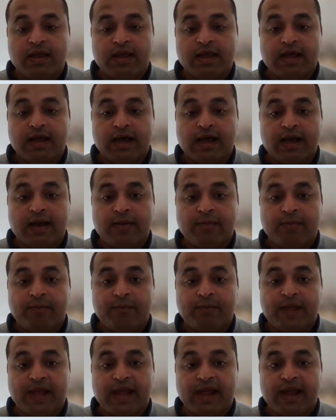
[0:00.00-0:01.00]

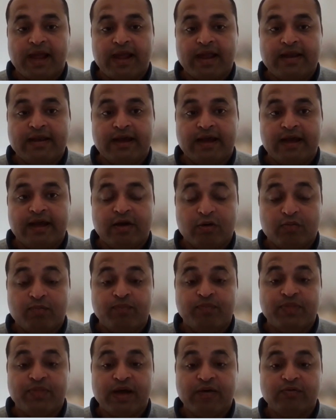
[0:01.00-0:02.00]
And I hope
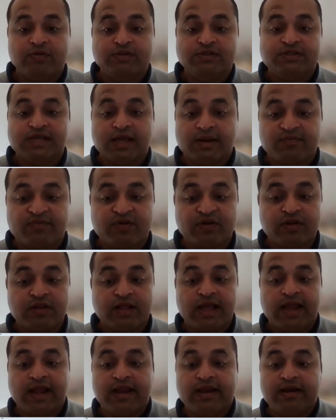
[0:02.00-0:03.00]
that was helpful
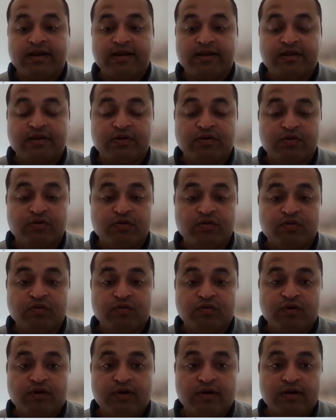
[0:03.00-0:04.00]
and you
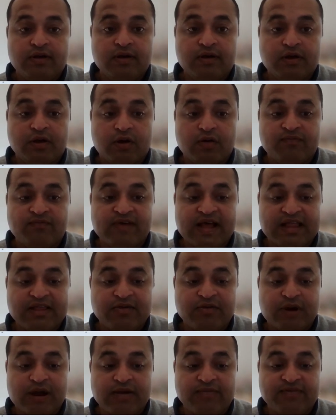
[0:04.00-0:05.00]
got
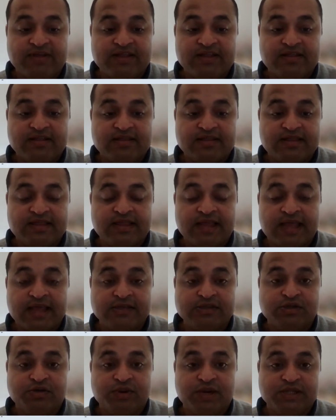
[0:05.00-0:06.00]
value out of it.
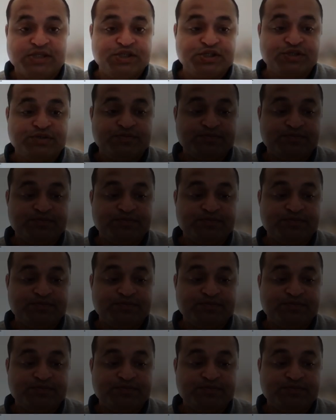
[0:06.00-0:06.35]
Thanks so much.